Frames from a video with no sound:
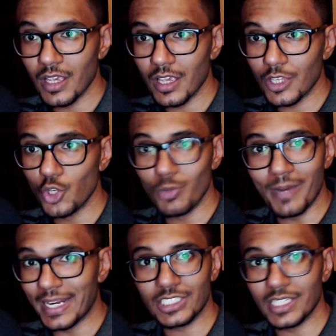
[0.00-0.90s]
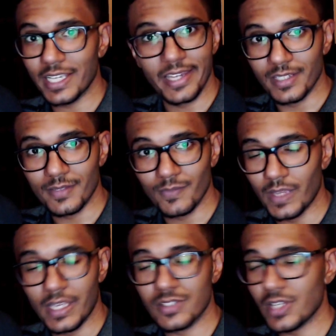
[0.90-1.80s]
you might actually get hit the
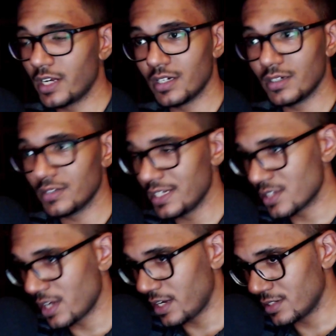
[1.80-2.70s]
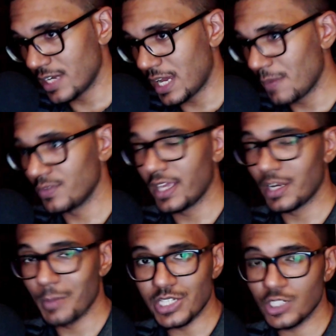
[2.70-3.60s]
entire the entire time of the
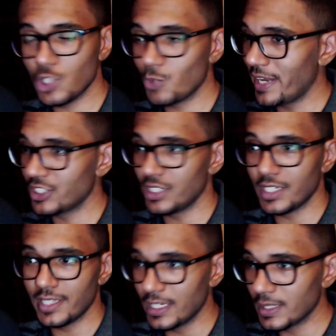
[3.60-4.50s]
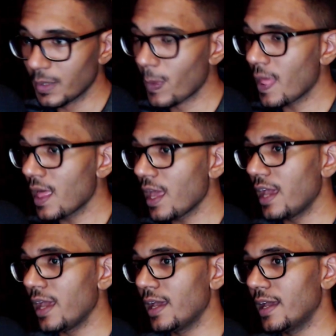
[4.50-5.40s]
animation you might actually get hit
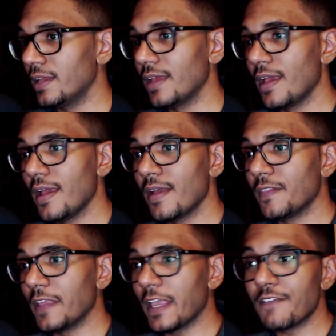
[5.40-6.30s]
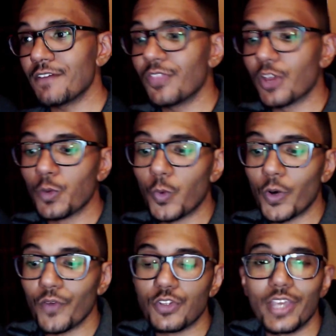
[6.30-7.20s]
and the, even the
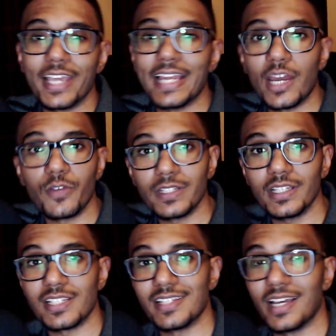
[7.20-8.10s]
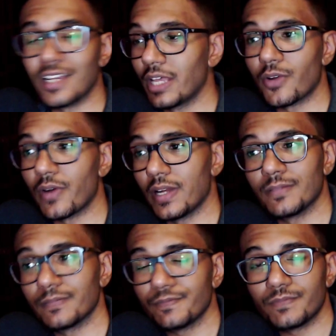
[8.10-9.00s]
reward that you get out of it is not that great
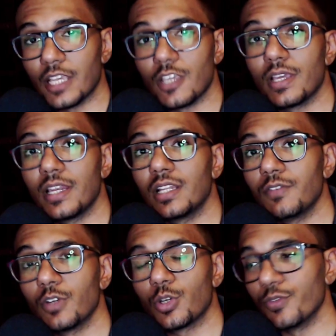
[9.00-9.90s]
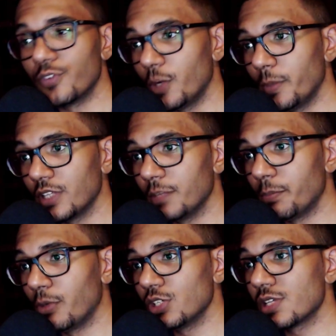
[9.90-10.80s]
like you cannot even confirm it it
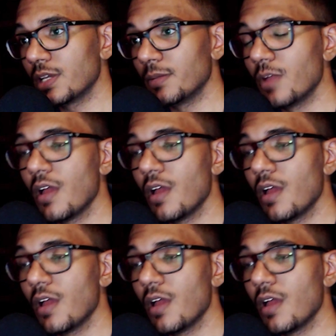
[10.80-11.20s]
pushes him